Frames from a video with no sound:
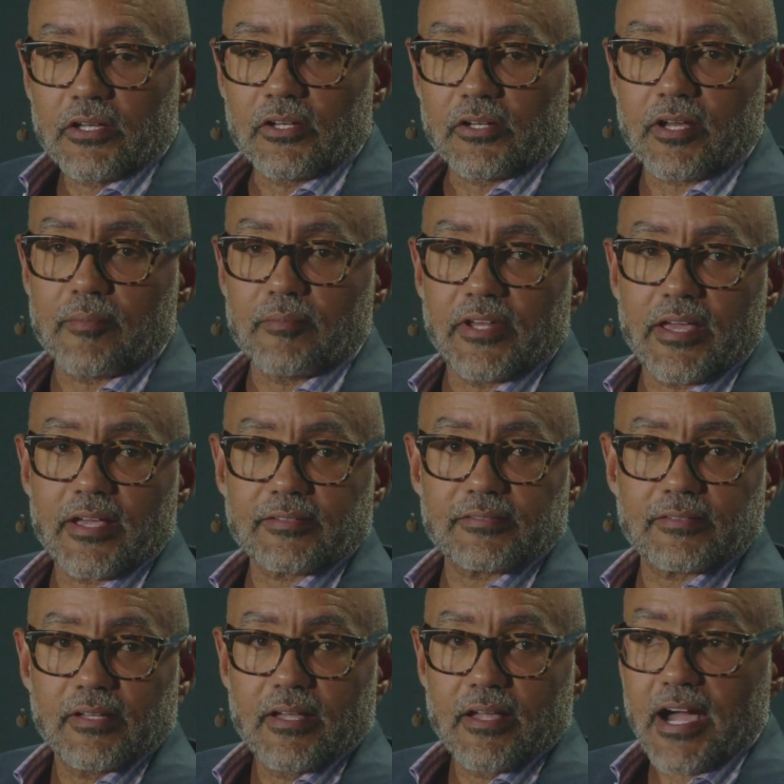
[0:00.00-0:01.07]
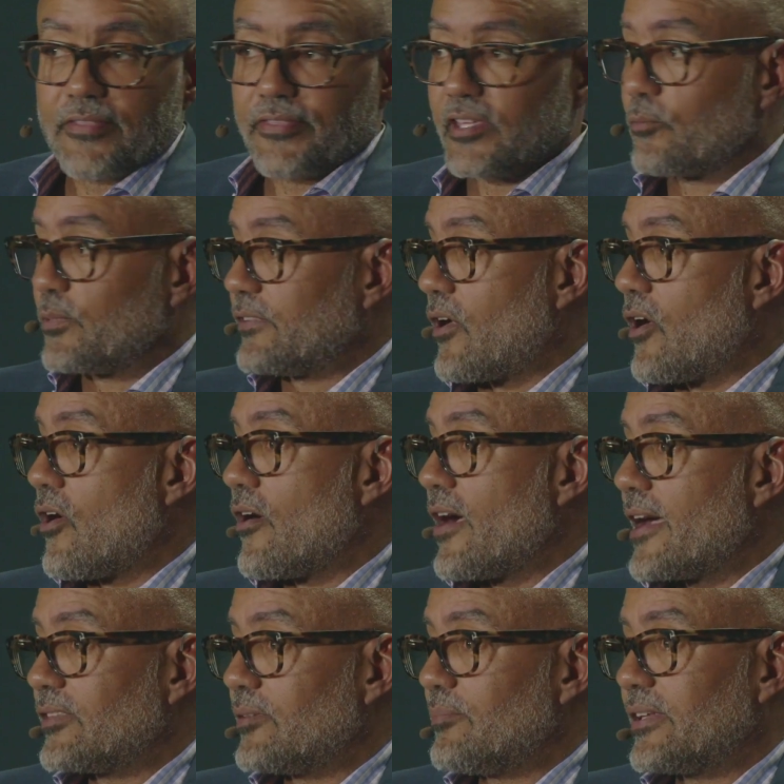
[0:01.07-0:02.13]
come next. I think we've all
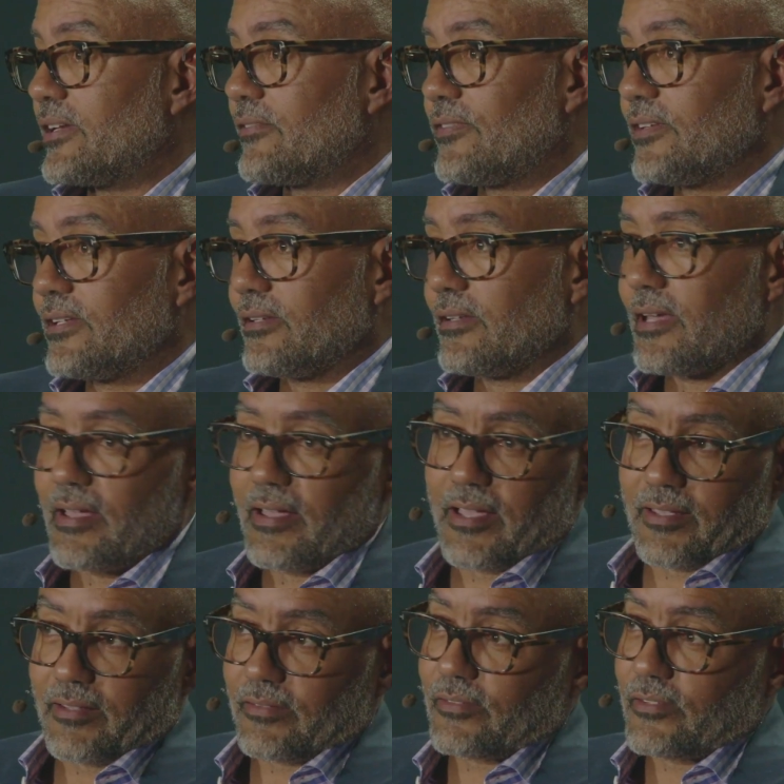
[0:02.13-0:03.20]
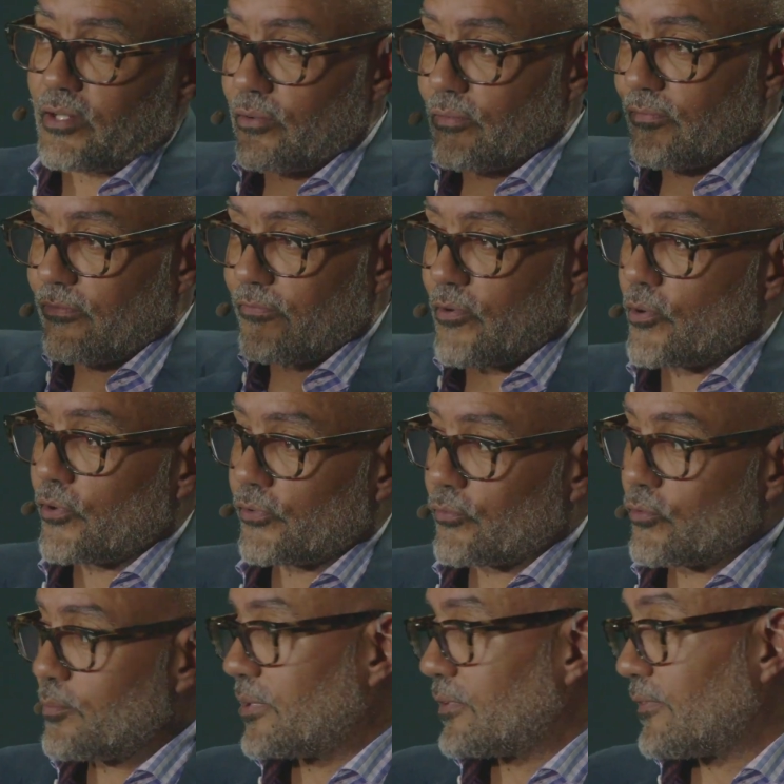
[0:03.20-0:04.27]
had the benefit as focus
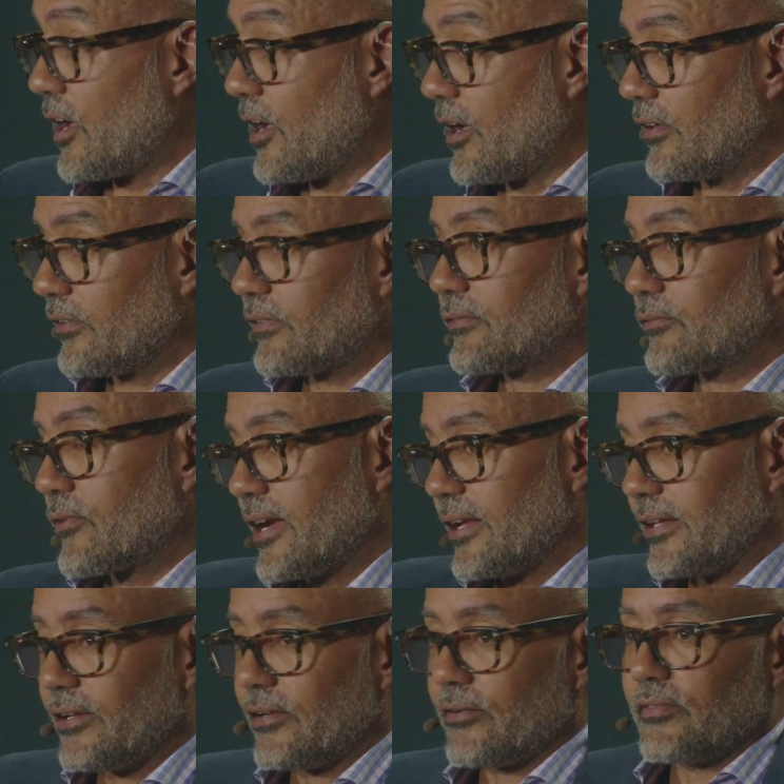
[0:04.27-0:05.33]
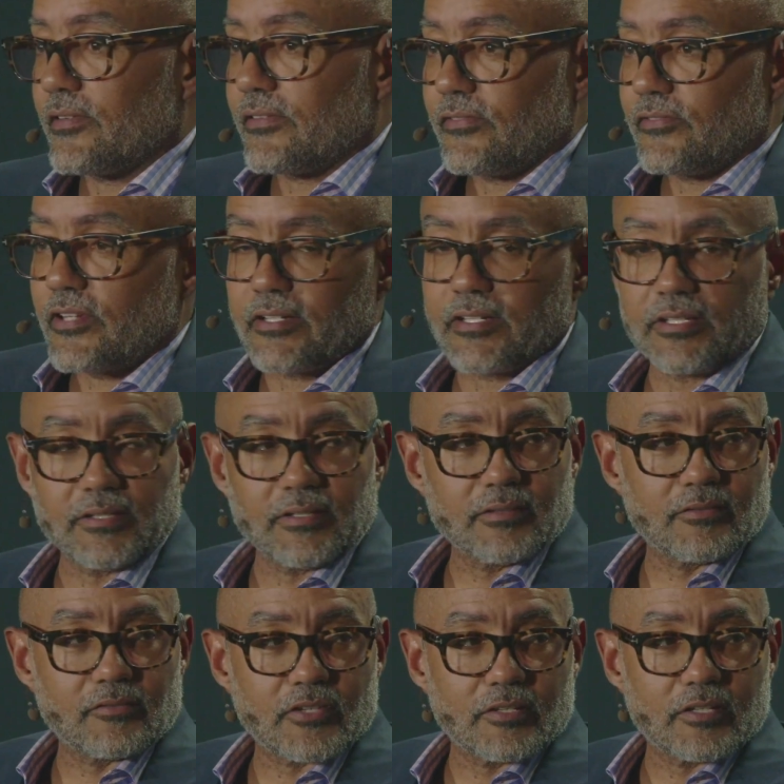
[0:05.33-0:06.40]
group of us right here in this
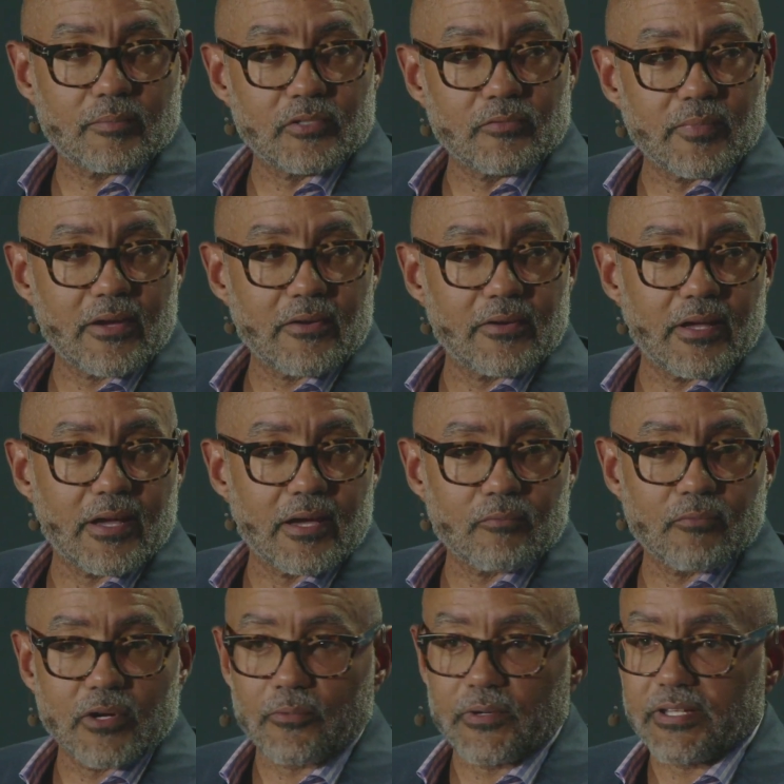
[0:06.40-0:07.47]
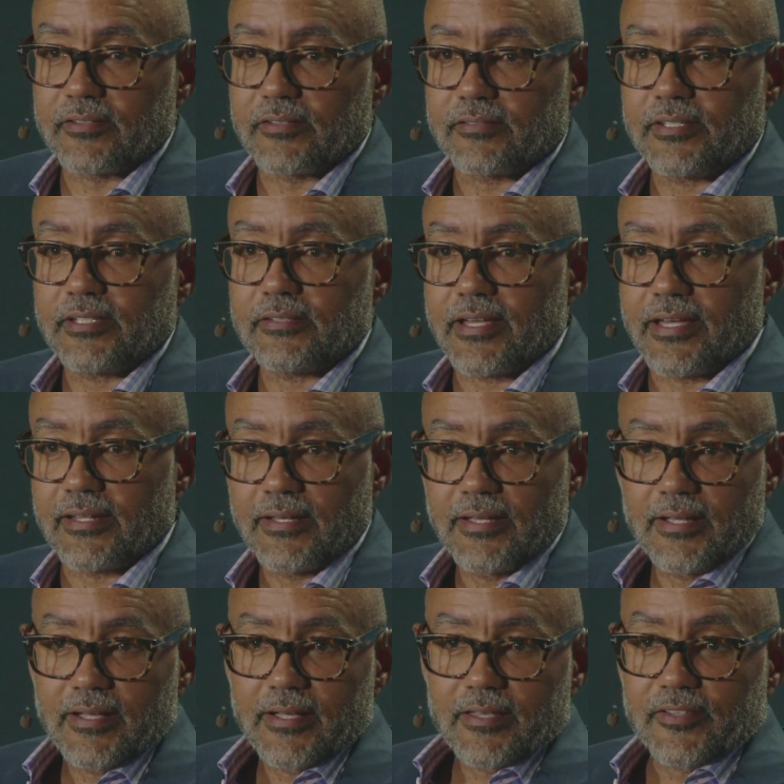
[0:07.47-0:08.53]
JW Marriott, where we can see that
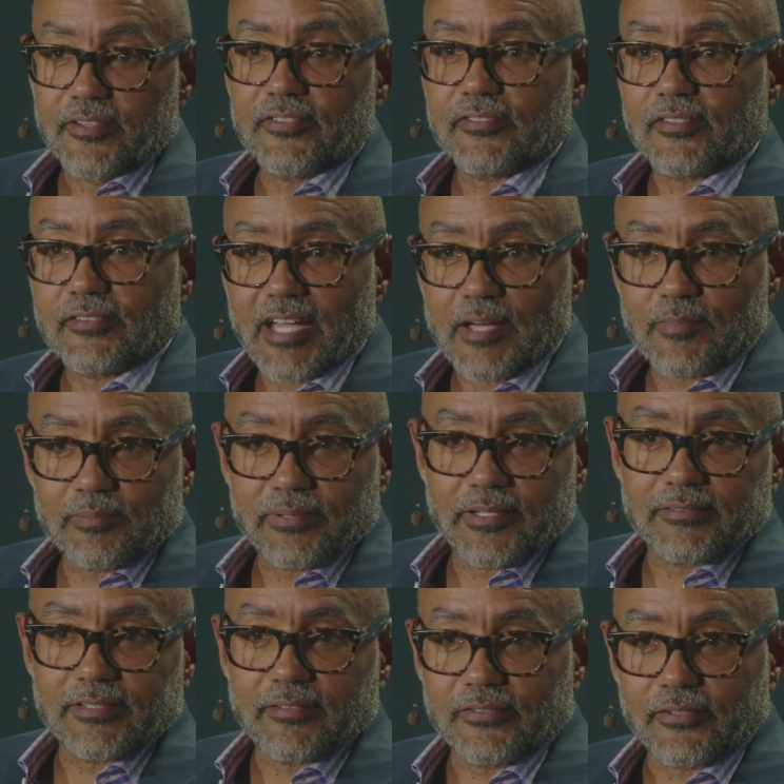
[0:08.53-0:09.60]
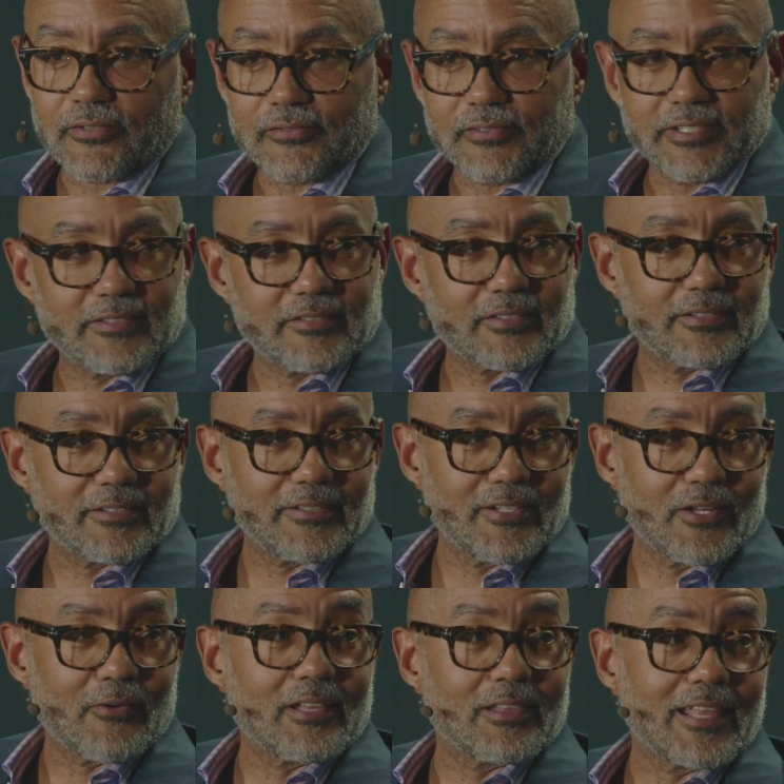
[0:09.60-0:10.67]
this is the type of place that certainly is
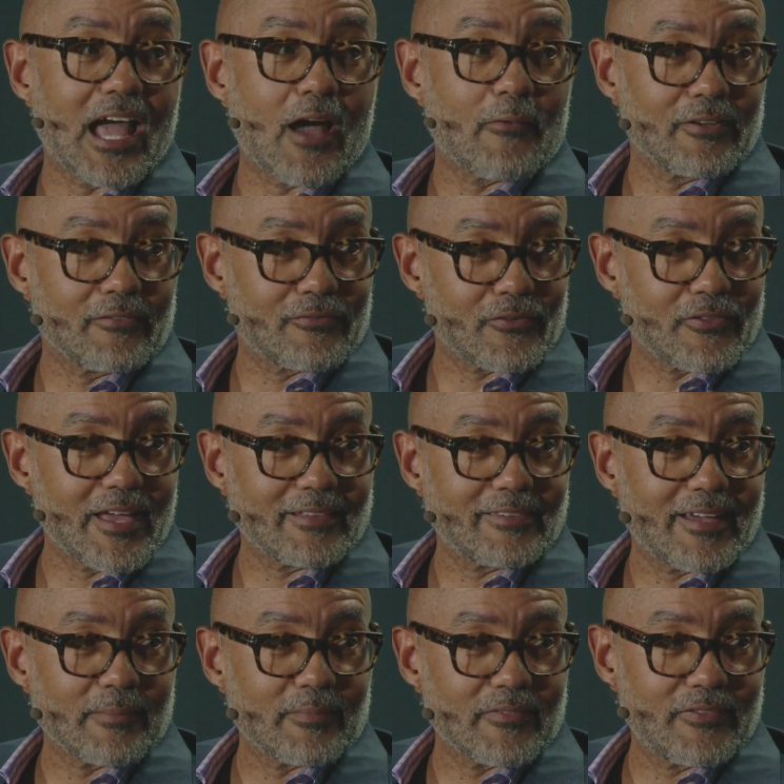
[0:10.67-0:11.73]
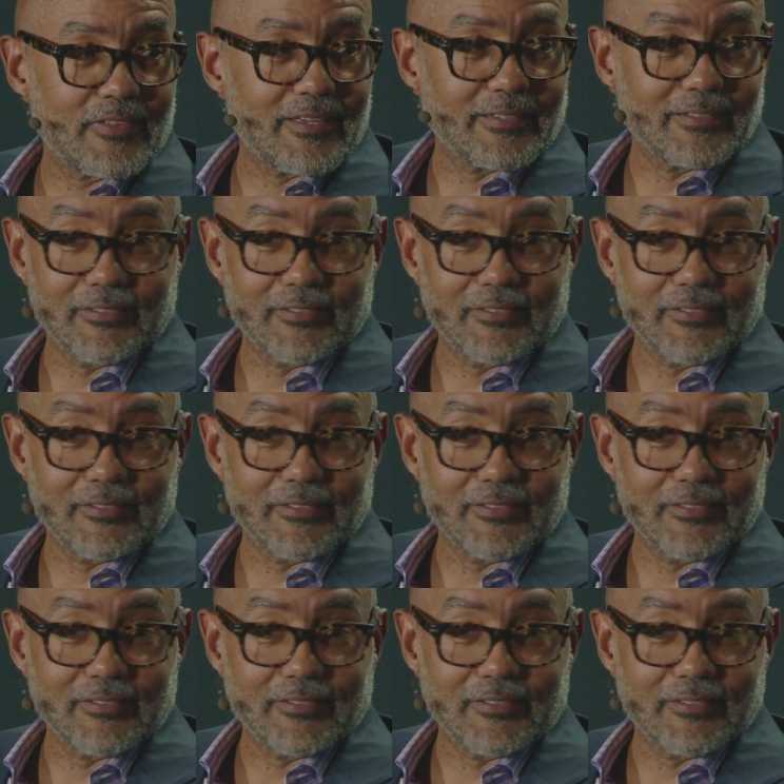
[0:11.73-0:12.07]
allowing for that type of thing.